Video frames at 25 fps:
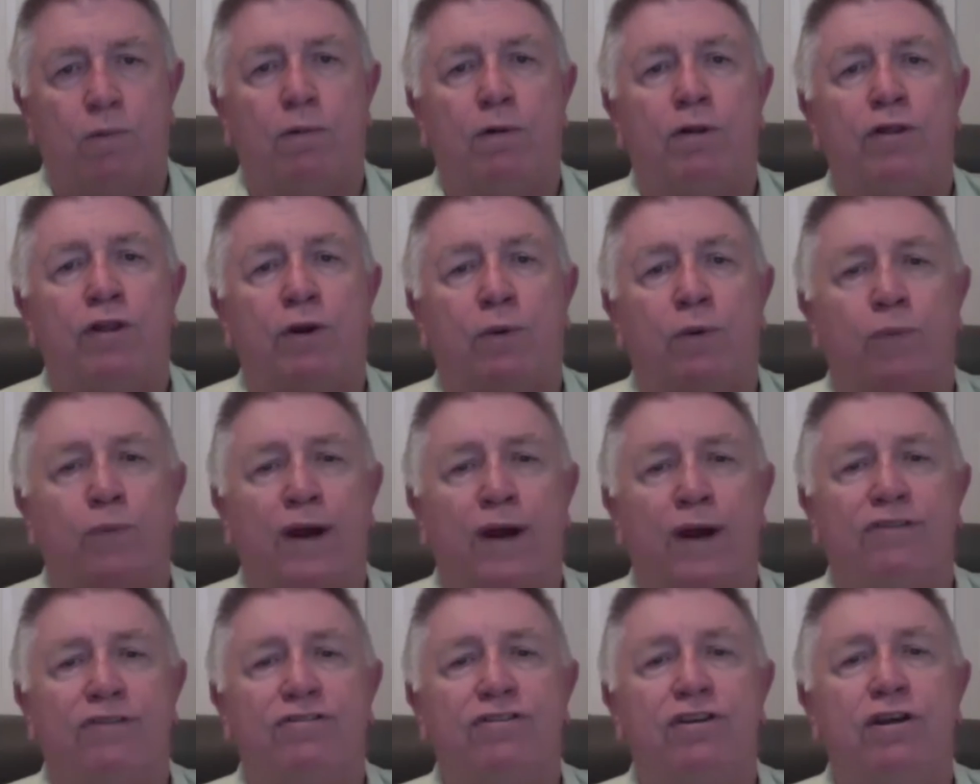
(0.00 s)
The
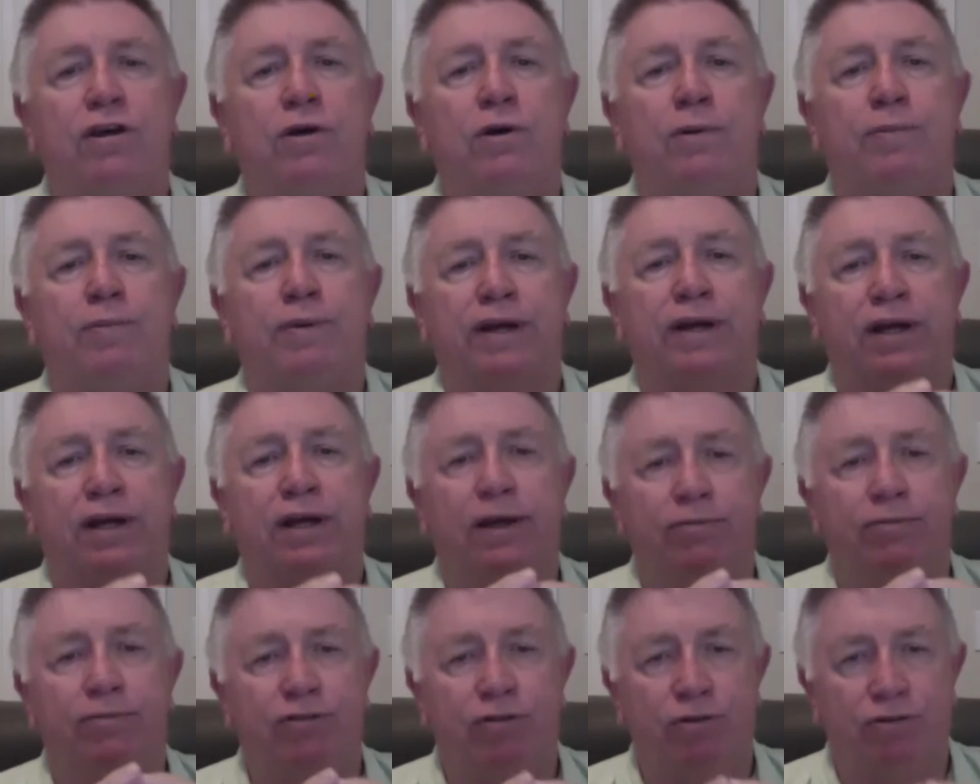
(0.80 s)
rescuer
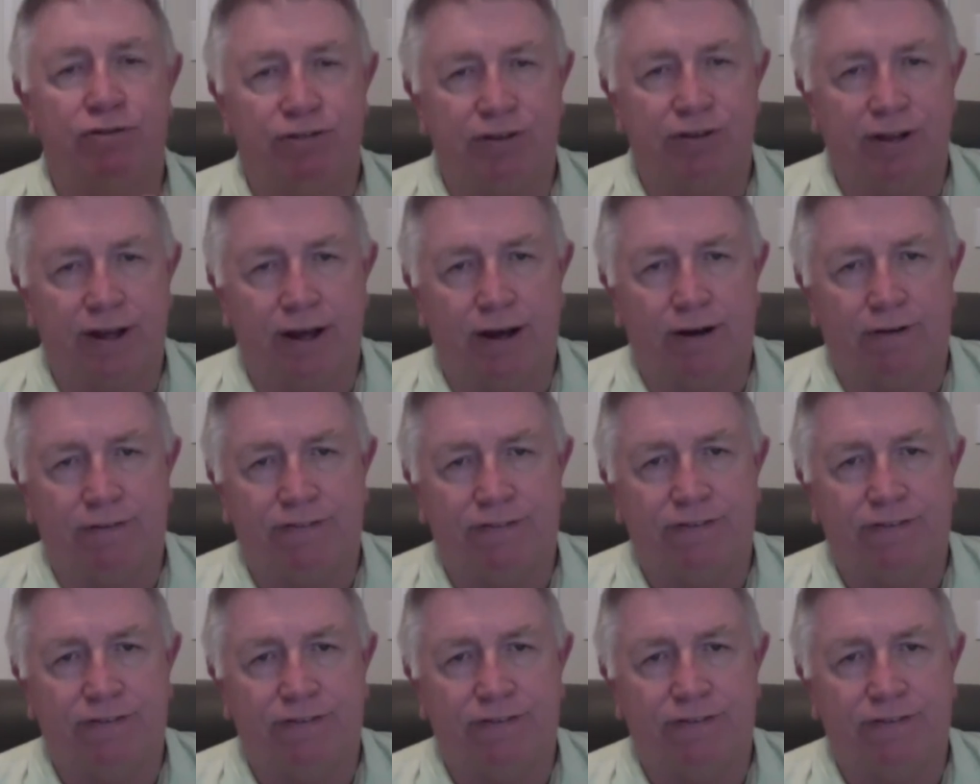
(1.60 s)
becomes yourself.